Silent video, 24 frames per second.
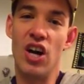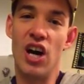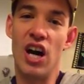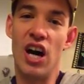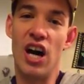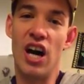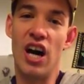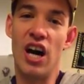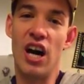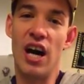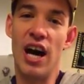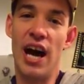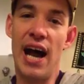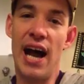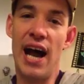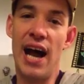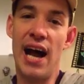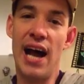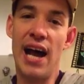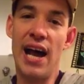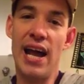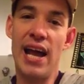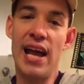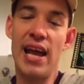
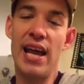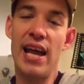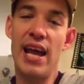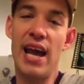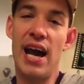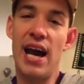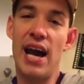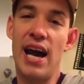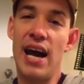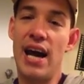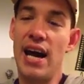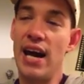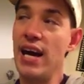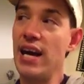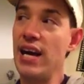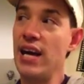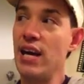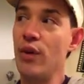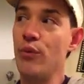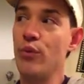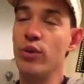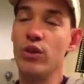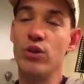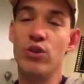
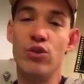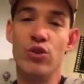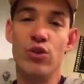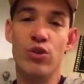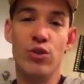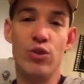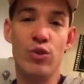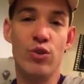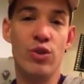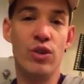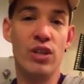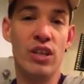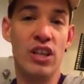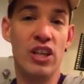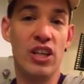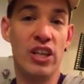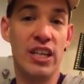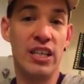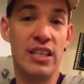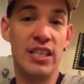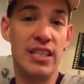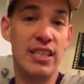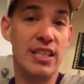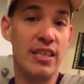I will
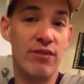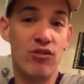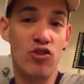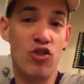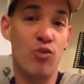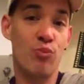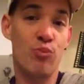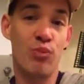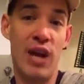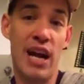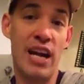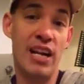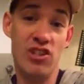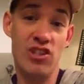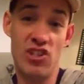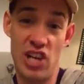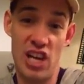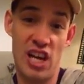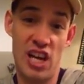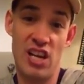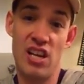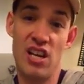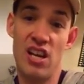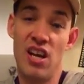look into see if Brad and
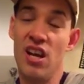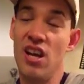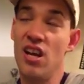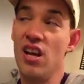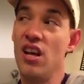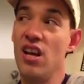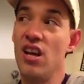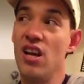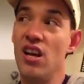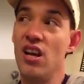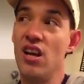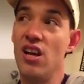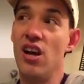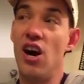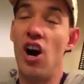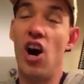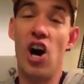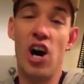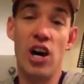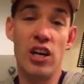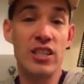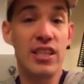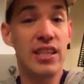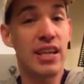Jen
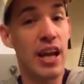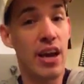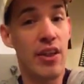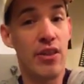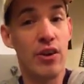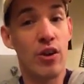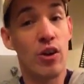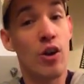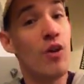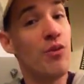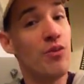are together.